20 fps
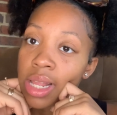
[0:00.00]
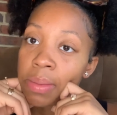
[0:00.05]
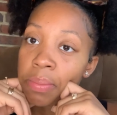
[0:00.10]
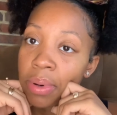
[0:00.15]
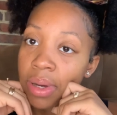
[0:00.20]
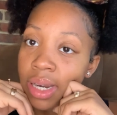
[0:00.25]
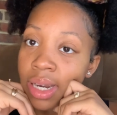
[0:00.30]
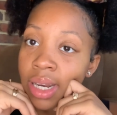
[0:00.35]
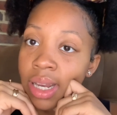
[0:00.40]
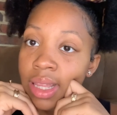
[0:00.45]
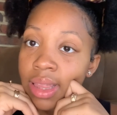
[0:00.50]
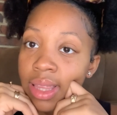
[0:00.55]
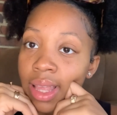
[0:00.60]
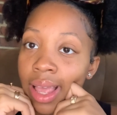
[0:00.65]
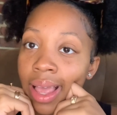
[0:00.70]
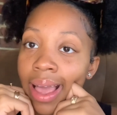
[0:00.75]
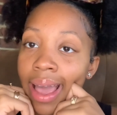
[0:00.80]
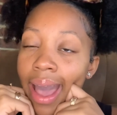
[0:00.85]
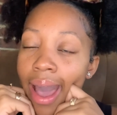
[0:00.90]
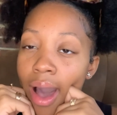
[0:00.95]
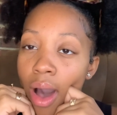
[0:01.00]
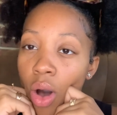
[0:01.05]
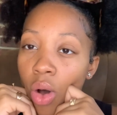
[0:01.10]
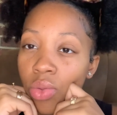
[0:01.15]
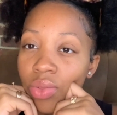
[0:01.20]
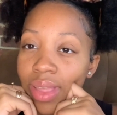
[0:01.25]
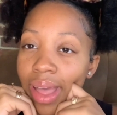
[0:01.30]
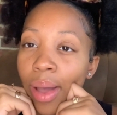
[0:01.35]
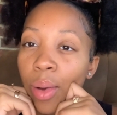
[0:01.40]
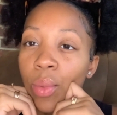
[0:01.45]
put anything
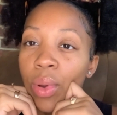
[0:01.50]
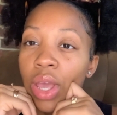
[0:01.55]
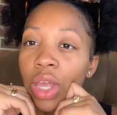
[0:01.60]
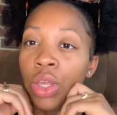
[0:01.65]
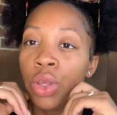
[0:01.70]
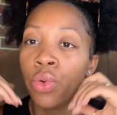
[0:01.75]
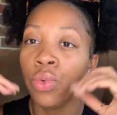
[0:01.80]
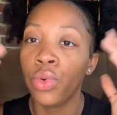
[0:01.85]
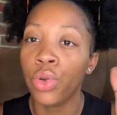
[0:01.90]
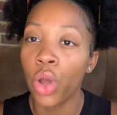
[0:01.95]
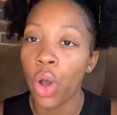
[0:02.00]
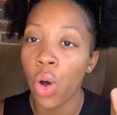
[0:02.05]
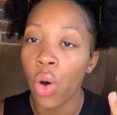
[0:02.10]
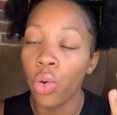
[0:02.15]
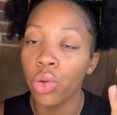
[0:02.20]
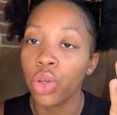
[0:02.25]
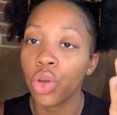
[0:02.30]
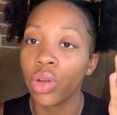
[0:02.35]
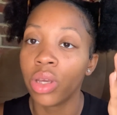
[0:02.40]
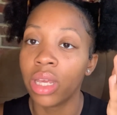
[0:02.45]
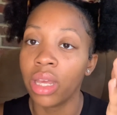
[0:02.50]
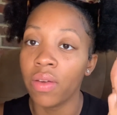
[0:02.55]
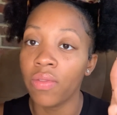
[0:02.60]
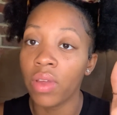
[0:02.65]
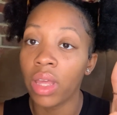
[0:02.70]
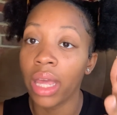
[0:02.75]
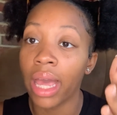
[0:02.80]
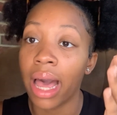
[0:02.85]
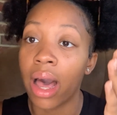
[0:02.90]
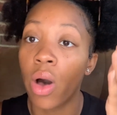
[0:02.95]
out. That way you know you're
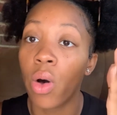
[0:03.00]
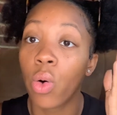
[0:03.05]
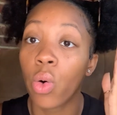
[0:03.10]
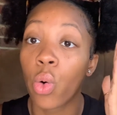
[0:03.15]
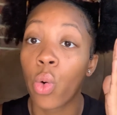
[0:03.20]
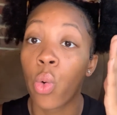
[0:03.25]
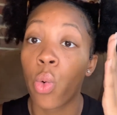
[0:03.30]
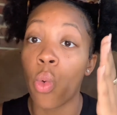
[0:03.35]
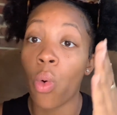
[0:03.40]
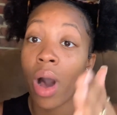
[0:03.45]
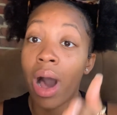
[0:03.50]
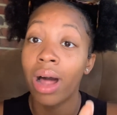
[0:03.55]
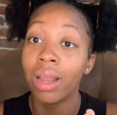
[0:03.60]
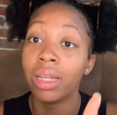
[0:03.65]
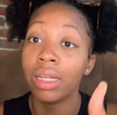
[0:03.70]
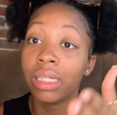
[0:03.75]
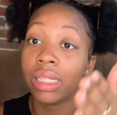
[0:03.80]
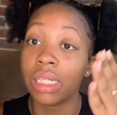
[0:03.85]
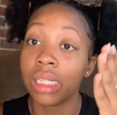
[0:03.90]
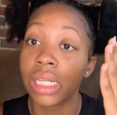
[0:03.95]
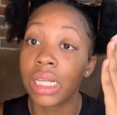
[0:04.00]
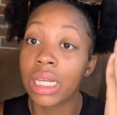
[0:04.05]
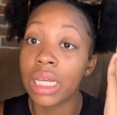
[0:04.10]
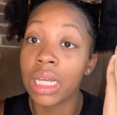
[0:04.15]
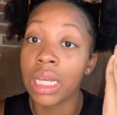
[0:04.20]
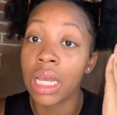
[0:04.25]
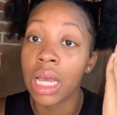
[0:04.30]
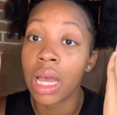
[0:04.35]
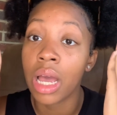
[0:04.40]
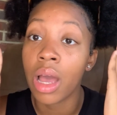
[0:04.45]
giving out
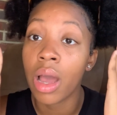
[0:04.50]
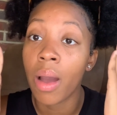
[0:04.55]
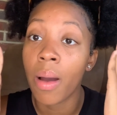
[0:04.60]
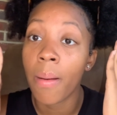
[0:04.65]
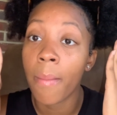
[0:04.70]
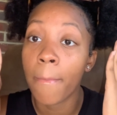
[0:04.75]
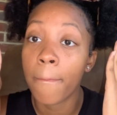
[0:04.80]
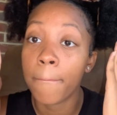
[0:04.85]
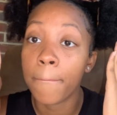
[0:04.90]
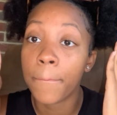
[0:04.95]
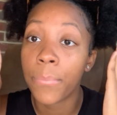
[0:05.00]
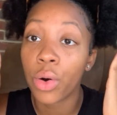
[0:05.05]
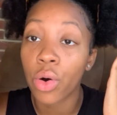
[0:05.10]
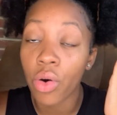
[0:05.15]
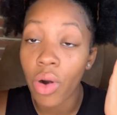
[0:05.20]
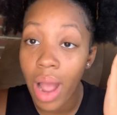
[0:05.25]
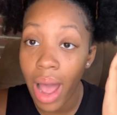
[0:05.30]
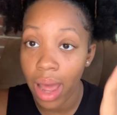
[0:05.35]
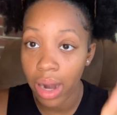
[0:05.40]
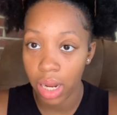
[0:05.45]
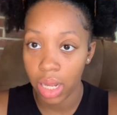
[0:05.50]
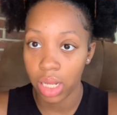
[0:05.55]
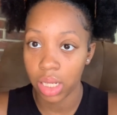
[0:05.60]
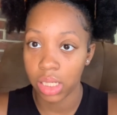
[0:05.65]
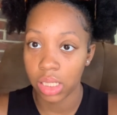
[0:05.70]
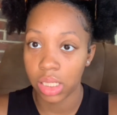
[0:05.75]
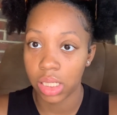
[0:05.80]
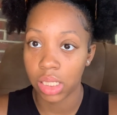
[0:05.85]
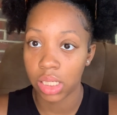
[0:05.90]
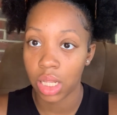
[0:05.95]
quality
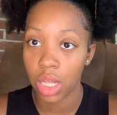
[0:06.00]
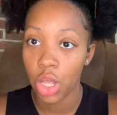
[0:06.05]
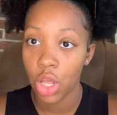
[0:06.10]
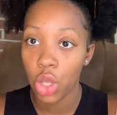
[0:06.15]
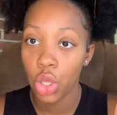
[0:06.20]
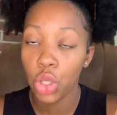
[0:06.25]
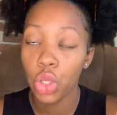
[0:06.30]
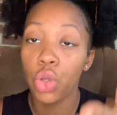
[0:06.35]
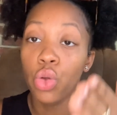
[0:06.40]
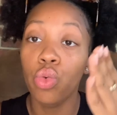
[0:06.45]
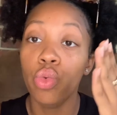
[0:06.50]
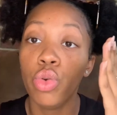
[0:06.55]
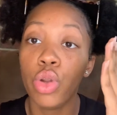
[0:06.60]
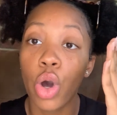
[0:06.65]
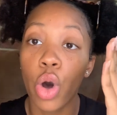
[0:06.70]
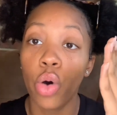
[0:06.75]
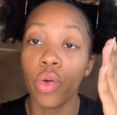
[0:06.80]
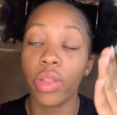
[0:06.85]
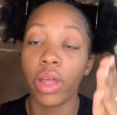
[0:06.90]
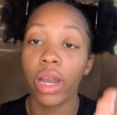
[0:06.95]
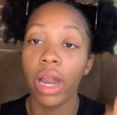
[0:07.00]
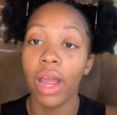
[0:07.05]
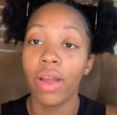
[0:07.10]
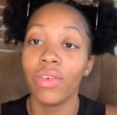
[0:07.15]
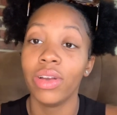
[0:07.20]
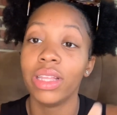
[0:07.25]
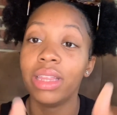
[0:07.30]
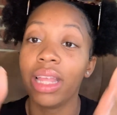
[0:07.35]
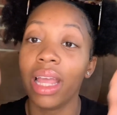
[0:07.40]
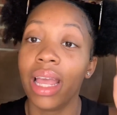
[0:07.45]
products. You know that
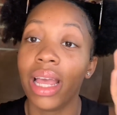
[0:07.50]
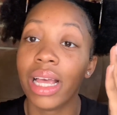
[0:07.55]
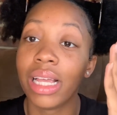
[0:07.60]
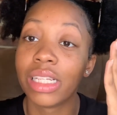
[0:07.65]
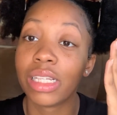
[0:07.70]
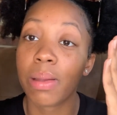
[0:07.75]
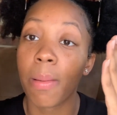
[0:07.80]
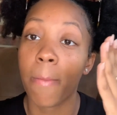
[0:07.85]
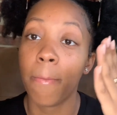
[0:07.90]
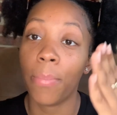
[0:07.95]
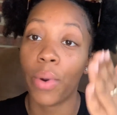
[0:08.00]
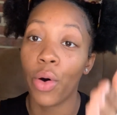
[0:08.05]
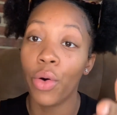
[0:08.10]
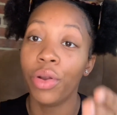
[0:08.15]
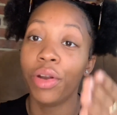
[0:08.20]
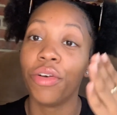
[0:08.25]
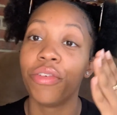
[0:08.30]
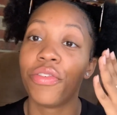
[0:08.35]
everything is bona